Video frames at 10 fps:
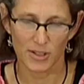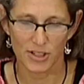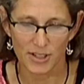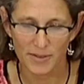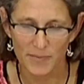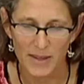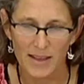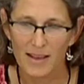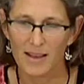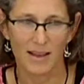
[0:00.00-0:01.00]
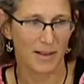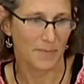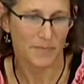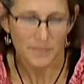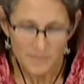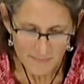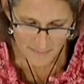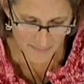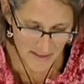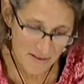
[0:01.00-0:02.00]
Thank you, Gina. Um,
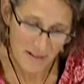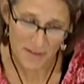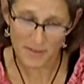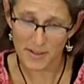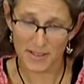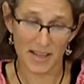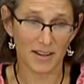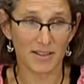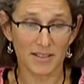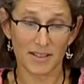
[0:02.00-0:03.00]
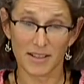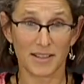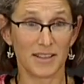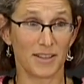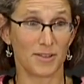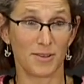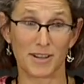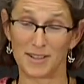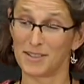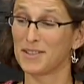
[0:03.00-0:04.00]
okay, first, I'd also like to thank the
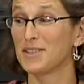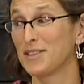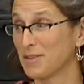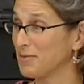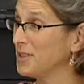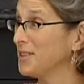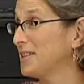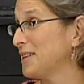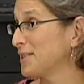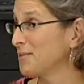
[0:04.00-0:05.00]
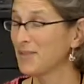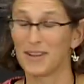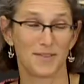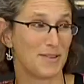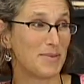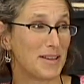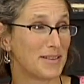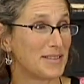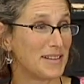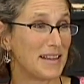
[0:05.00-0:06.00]
organizers. This is really nice. We've had a few
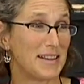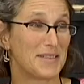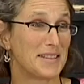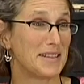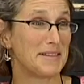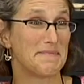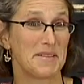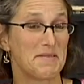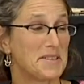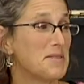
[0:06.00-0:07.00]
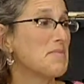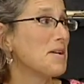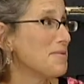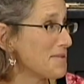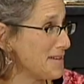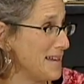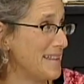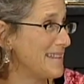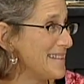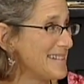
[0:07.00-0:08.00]
panels, and I have to say, let's say publicly,
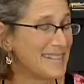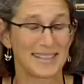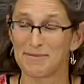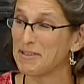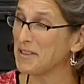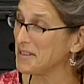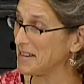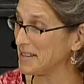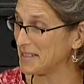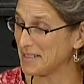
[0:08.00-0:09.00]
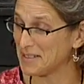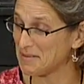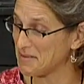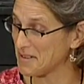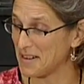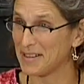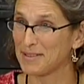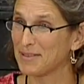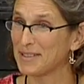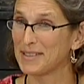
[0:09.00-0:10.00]
that this is just one of the nicest
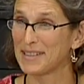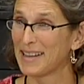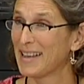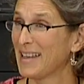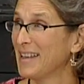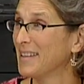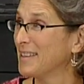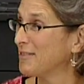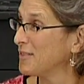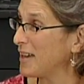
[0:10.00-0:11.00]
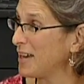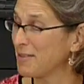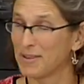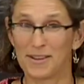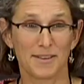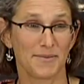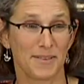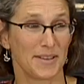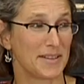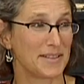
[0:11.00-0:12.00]
organized ones that we've had. We all
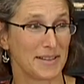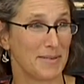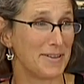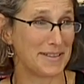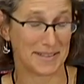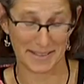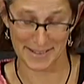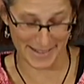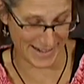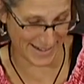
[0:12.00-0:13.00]
feel like celebrities here.